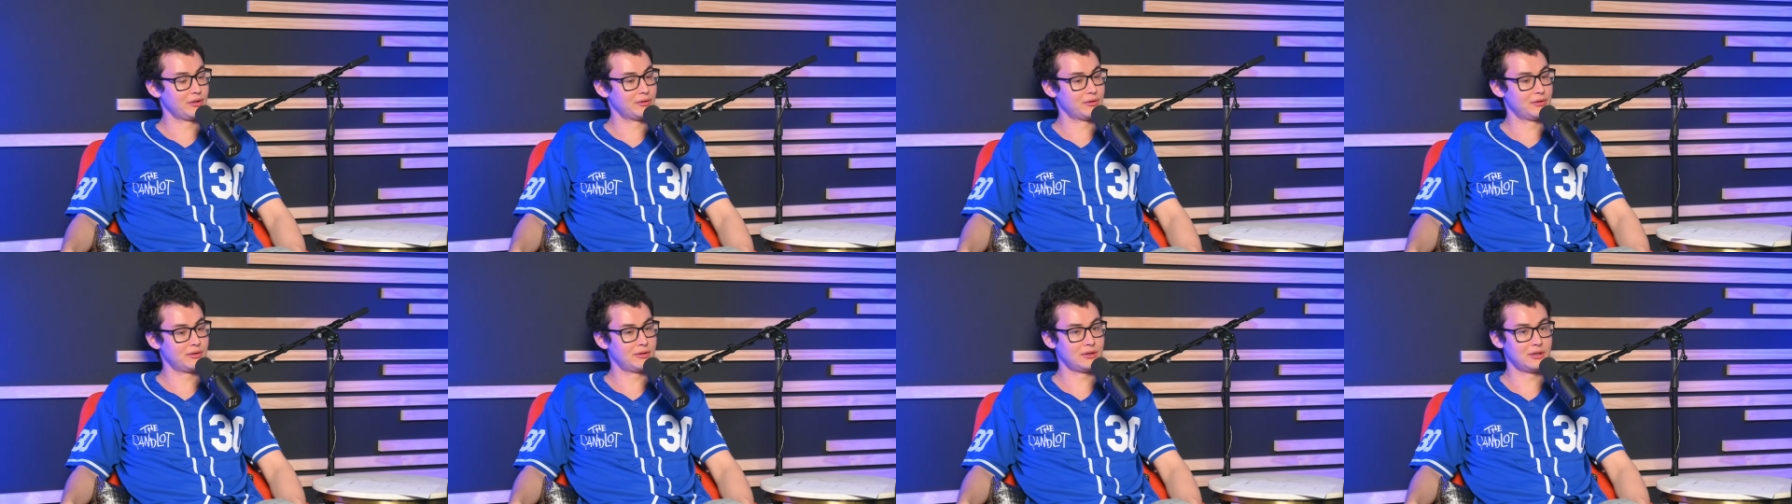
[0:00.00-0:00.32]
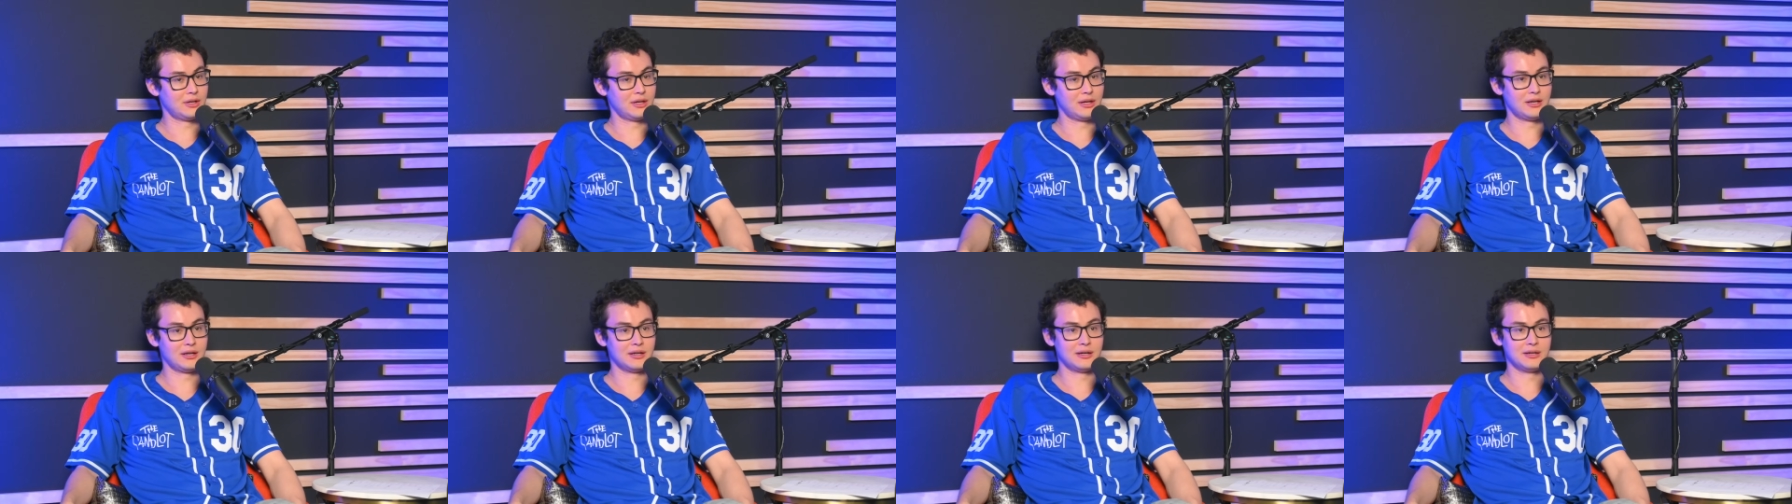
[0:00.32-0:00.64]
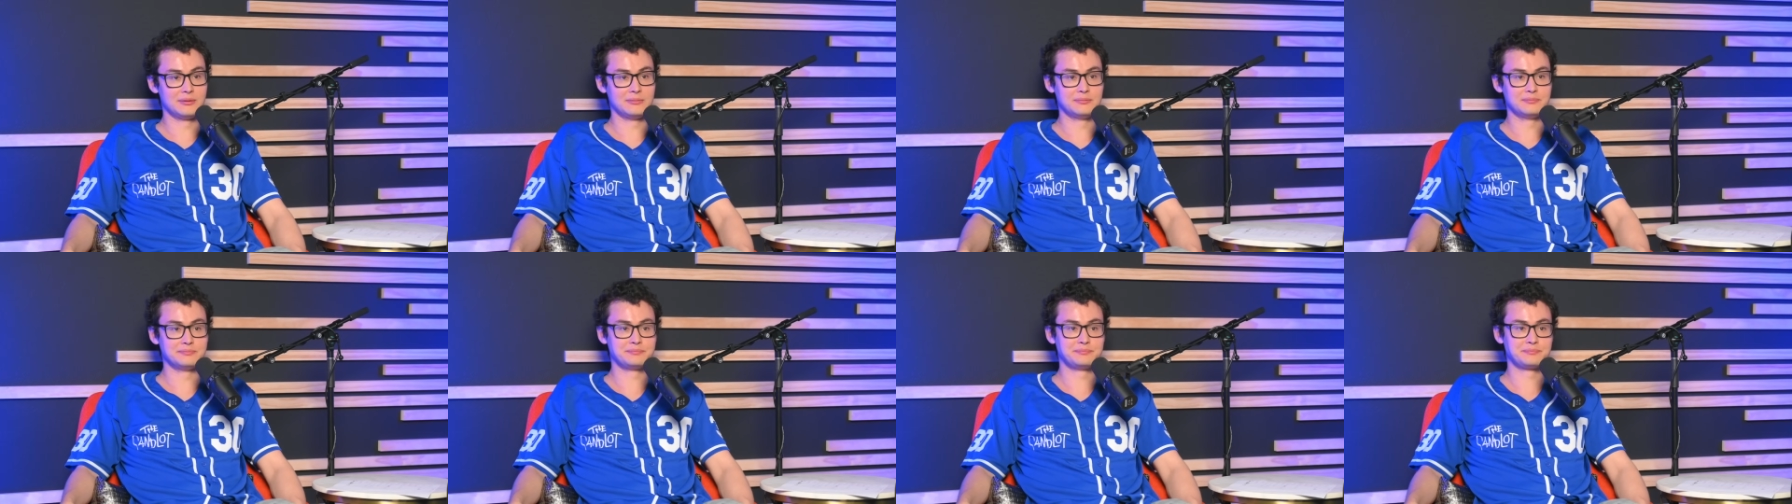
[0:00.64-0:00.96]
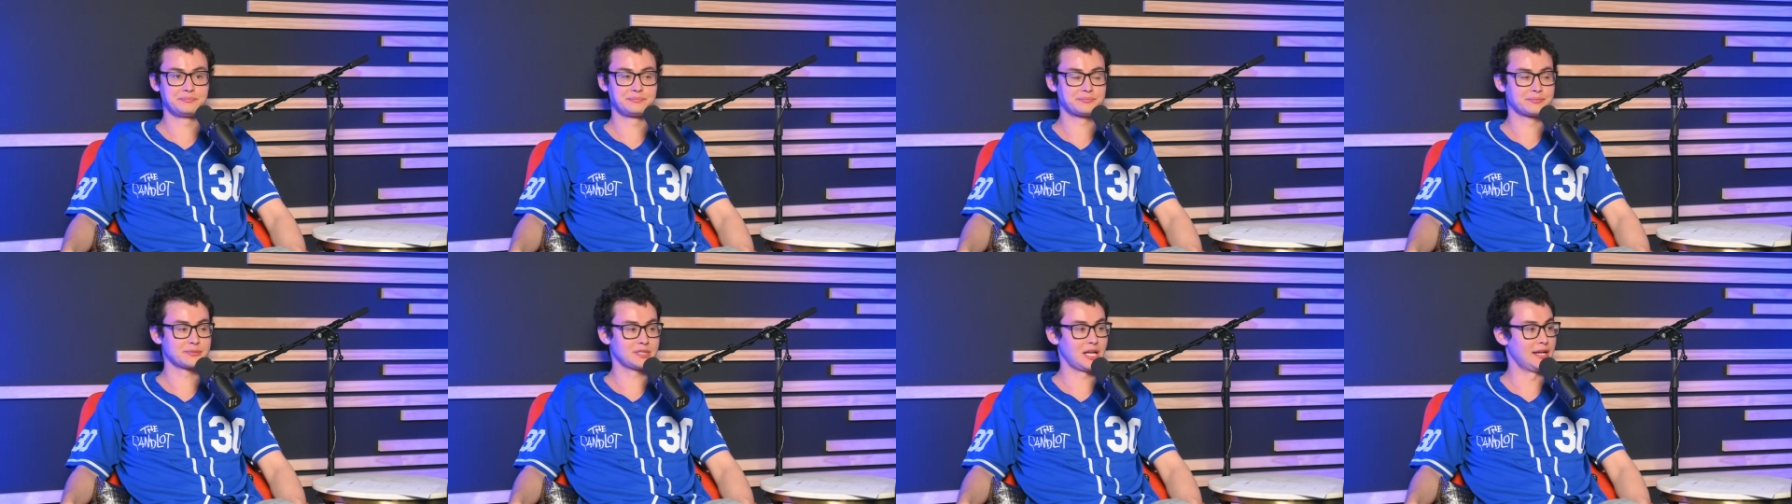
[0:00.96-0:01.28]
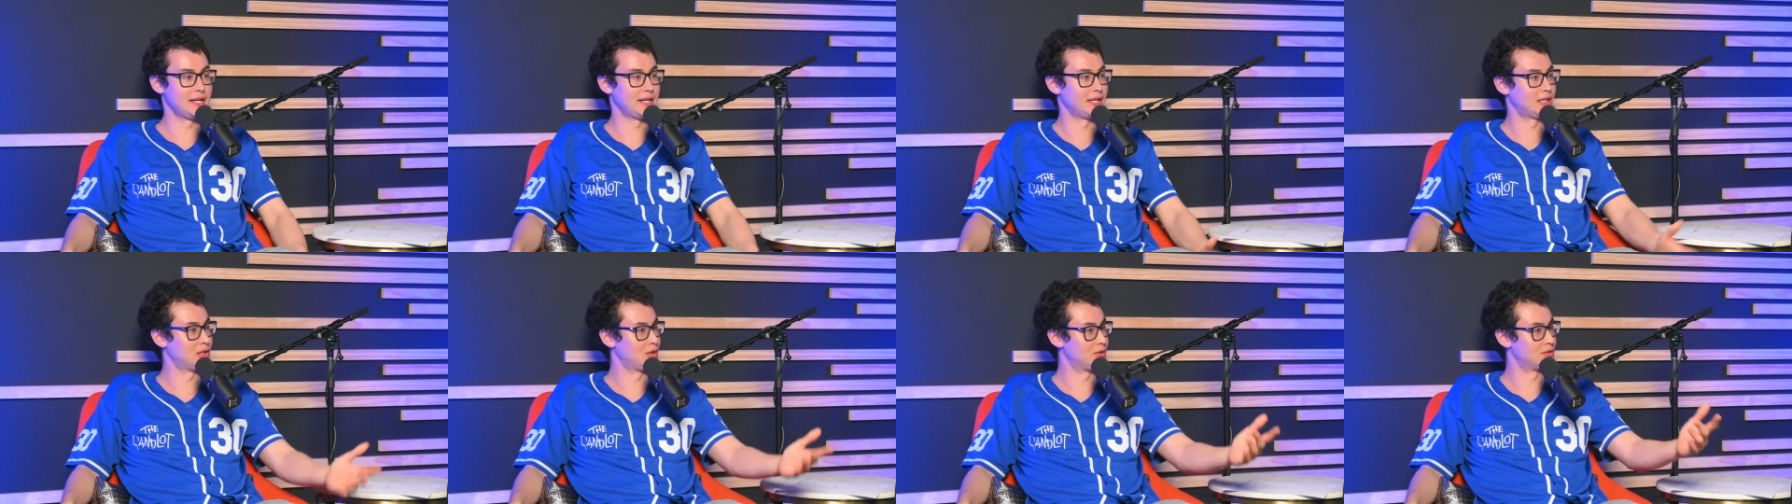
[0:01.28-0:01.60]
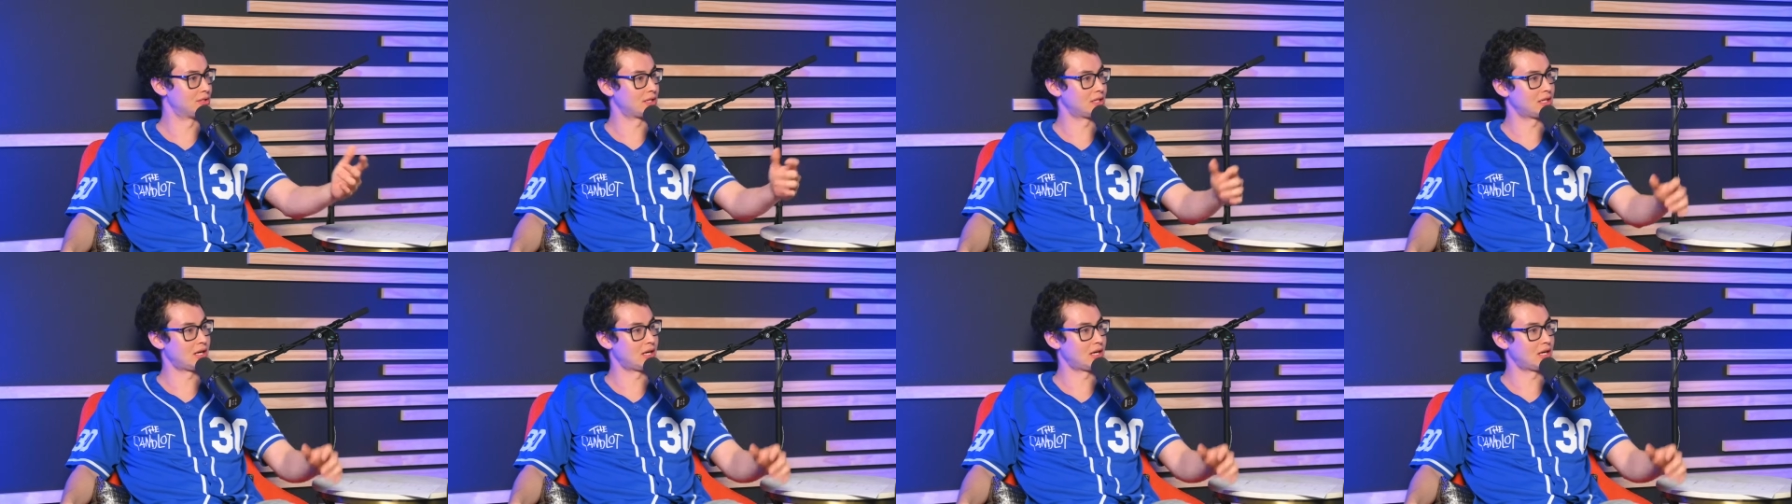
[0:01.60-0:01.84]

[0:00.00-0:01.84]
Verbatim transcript: you. Um, it's going. Any closing